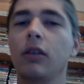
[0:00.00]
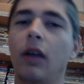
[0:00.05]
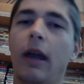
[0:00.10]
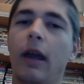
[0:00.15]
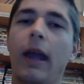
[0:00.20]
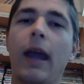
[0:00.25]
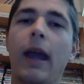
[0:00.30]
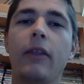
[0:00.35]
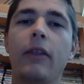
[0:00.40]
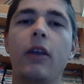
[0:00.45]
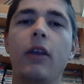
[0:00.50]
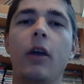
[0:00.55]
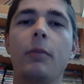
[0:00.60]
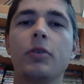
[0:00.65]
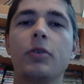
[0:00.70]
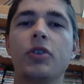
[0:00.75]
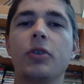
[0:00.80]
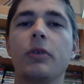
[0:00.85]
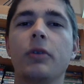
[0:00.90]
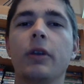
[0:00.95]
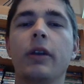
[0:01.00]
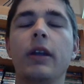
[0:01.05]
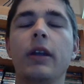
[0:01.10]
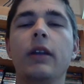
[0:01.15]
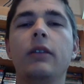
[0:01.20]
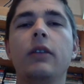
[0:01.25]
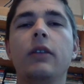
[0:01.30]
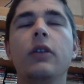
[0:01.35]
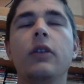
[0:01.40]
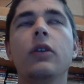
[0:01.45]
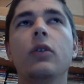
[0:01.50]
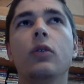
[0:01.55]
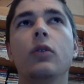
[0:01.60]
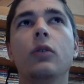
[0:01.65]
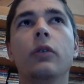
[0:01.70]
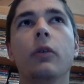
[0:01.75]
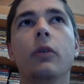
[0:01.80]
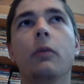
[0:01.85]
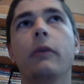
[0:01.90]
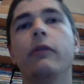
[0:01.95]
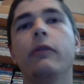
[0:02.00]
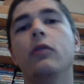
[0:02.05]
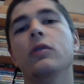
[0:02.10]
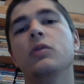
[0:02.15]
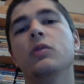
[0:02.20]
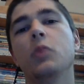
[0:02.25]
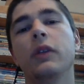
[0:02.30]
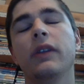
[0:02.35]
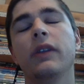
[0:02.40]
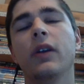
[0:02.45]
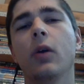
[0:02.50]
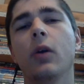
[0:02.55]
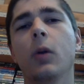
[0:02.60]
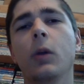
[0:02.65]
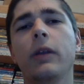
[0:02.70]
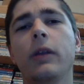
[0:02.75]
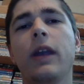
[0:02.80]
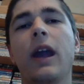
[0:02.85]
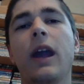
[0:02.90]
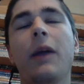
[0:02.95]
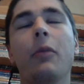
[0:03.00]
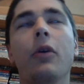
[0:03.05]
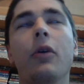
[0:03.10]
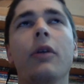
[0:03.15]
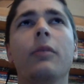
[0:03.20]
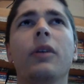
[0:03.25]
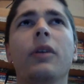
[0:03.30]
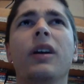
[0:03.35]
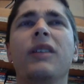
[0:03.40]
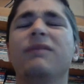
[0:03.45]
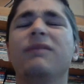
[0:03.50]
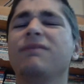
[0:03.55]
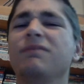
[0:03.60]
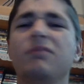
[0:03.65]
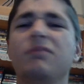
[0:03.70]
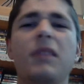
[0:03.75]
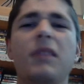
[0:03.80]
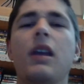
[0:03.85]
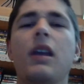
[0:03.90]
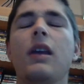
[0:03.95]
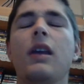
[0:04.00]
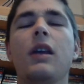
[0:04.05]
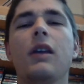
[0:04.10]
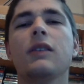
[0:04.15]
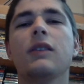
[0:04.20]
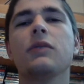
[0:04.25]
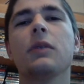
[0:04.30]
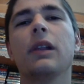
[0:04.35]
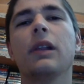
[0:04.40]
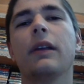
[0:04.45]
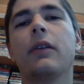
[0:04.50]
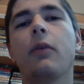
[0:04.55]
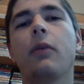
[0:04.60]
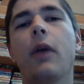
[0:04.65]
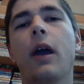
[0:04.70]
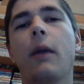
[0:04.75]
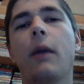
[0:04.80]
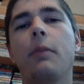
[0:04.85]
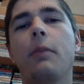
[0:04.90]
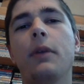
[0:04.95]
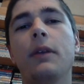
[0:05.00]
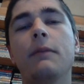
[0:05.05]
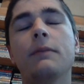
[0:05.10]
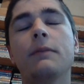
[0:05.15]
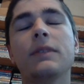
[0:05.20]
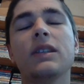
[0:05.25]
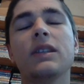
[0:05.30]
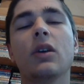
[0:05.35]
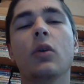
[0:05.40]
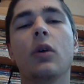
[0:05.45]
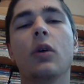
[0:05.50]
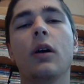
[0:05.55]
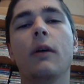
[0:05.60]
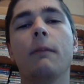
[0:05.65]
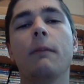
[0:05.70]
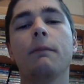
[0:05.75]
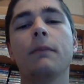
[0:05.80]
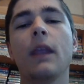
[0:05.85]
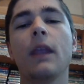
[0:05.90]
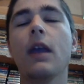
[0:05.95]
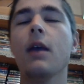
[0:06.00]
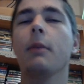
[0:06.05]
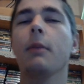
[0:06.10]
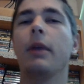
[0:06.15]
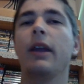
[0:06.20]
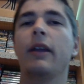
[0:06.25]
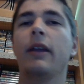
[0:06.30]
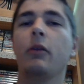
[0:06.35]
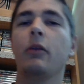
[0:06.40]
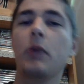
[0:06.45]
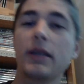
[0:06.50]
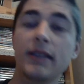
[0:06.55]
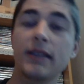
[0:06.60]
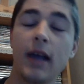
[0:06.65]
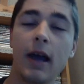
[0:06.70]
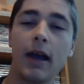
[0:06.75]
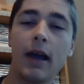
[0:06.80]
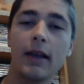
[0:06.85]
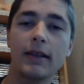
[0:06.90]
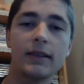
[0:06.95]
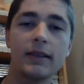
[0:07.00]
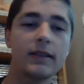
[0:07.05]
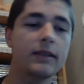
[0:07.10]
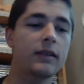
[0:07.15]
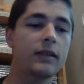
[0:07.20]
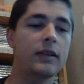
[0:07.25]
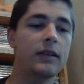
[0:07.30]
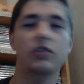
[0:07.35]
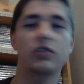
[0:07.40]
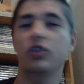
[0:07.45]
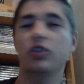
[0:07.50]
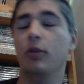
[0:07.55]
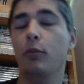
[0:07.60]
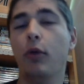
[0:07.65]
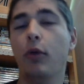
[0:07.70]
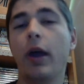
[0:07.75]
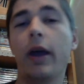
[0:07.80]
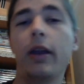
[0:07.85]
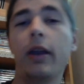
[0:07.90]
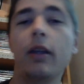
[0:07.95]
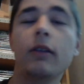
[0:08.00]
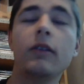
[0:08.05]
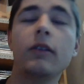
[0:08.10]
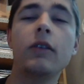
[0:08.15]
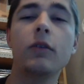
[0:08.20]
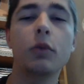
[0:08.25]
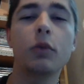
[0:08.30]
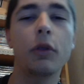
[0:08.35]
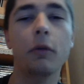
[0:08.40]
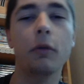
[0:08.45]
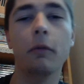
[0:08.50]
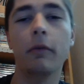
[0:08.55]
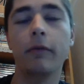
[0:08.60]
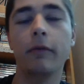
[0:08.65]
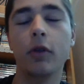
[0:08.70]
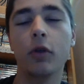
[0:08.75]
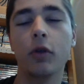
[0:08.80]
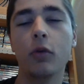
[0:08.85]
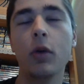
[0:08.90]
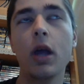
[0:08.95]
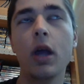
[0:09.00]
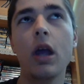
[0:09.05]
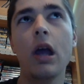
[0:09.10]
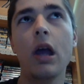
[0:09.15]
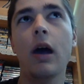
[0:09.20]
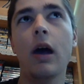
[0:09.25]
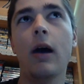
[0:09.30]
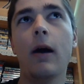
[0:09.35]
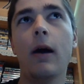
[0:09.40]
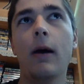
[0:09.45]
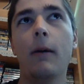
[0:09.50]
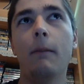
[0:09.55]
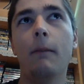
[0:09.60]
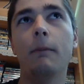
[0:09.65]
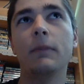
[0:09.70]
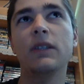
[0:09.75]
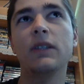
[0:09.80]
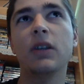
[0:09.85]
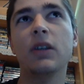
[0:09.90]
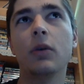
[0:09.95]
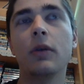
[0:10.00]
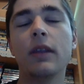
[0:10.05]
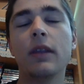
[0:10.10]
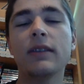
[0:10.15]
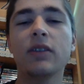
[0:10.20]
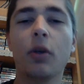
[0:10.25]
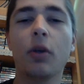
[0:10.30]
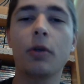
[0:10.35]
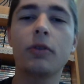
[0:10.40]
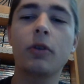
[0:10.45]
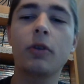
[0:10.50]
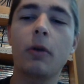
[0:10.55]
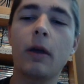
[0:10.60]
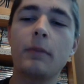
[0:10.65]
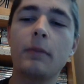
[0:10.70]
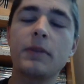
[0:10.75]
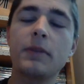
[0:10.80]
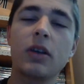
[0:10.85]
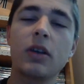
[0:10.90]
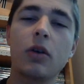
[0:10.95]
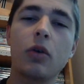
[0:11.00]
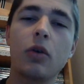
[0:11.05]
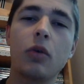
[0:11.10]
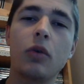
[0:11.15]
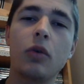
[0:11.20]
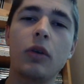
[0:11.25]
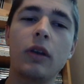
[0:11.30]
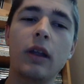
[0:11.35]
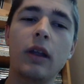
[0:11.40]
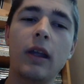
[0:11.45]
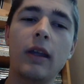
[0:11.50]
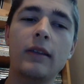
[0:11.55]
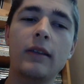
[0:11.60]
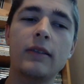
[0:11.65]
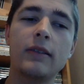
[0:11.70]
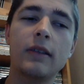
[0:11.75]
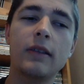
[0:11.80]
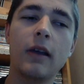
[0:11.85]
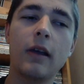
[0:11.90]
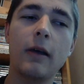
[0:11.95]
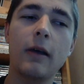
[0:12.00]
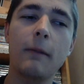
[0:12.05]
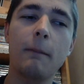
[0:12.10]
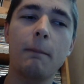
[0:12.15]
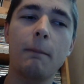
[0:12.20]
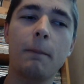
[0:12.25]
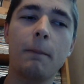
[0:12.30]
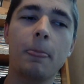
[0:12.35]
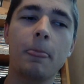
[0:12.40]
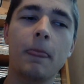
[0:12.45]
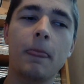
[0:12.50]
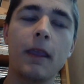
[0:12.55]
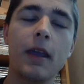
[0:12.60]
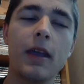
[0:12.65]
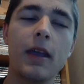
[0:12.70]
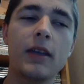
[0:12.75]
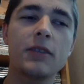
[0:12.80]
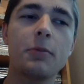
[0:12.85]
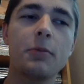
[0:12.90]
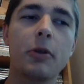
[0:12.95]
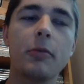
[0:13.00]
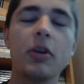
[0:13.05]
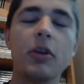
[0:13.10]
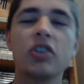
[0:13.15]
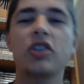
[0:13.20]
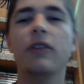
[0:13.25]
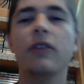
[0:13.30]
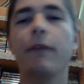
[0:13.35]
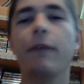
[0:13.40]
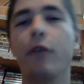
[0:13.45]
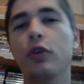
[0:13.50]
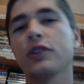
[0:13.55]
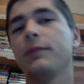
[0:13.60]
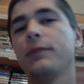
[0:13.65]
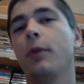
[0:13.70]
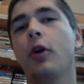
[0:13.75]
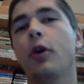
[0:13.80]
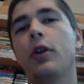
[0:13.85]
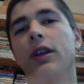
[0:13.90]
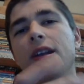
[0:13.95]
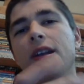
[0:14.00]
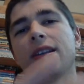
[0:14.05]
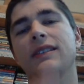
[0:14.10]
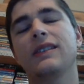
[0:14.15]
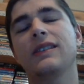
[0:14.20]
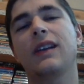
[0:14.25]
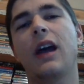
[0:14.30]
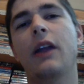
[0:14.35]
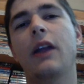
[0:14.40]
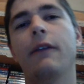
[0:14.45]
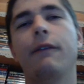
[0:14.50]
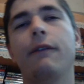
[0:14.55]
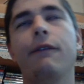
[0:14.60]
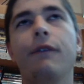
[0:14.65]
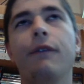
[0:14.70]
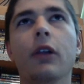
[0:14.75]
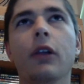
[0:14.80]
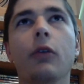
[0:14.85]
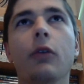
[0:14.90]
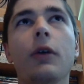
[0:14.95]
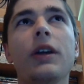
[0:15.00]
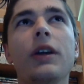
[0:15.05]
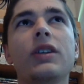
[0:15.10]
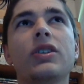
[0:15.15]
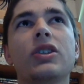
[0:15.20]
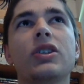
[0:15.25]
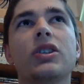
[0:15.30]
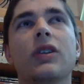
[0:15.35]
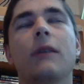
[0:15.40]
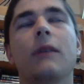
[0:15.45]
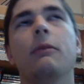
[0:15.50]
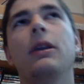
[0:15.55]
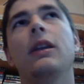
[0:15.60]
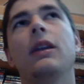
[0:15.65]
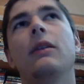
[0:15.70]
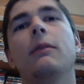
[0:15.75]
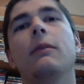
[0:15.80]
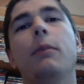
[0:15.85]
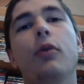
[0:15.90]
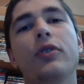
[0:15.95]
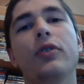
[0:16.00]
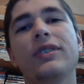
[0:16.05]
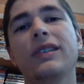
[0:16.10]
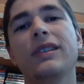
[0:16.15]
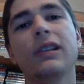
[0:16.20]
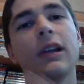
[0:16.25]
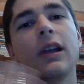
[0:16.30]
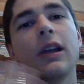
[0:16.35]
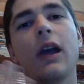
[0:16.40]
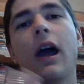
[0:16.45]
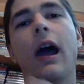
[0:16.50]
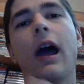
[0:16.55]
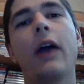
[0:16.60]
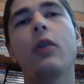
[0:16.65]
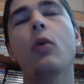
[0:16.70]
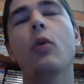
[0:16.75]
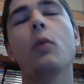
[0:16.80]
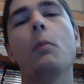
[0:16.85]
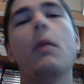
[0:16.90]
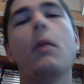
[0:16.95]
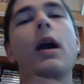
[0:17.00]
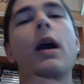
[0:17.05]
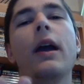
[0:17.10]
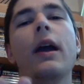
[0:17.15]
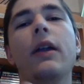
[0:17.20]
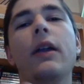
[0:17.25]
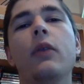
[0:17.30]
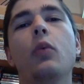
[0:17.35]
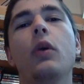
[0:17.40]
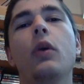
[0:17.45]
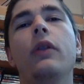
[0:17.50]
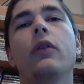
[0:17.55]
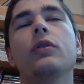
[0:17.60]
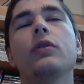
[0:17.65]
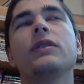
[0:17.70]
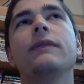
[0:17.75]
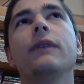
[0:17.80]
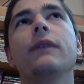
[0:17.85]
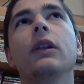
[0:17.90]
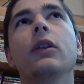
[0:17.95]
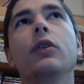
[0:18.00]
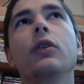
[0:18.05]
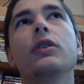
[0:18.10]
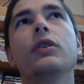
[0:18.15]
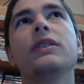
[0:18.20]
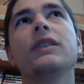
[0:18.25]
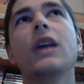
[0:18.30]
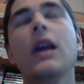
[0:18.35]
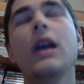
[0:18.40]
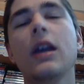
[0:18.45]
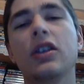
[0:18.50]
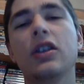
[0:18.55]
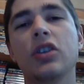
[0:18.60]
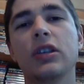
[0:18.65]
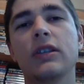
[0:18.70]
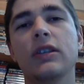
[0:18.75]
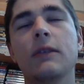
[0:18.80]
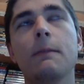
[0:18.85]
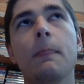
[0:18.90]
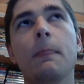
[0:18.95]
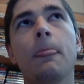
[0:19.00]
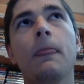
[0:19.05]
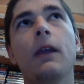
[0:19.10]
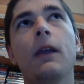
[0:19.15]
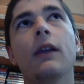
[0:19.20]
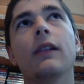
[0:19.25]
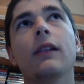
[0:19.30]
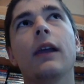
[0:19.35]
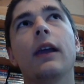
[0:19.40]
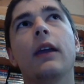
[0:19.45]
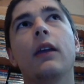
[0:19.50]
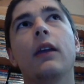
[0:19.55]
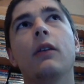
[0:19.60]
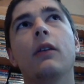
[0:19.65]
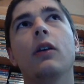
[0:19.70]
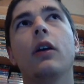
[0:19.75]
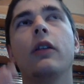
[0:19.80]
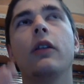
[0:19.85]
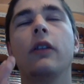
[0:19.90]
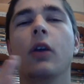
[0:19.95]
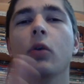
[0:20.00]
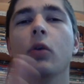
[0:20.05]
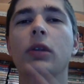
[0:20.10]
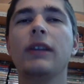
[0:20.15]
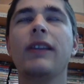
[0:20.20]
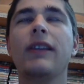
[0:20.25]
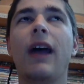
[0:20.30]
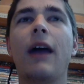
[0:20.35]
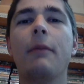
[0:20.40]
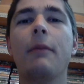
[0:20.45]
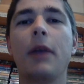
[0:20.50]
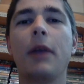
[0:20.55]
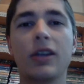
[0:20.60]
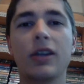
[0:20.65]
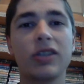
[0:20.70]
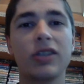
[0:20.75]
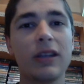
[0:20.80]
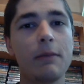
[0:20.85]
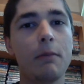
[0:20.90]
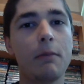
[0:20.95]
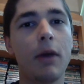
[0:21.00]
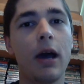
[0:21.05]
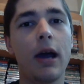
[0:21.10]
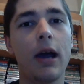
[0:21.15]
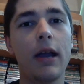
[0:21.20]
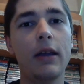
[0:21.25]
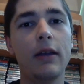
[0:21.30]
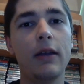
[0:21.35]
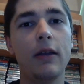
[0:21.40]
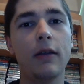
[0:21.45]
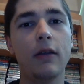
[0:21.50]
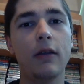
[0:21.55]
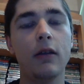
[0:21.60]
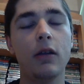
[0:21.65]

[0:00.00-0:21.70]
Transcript: I had the opportunity to do the reviews with the old camera, but it's really crappy. So, but anyways, guys, let's jump right into the review. So in this Naruto episode, it's pretty much the first part is kind of fillerish. I mean, personally, I don't mind when there's fillers. Just like the only time I actually mind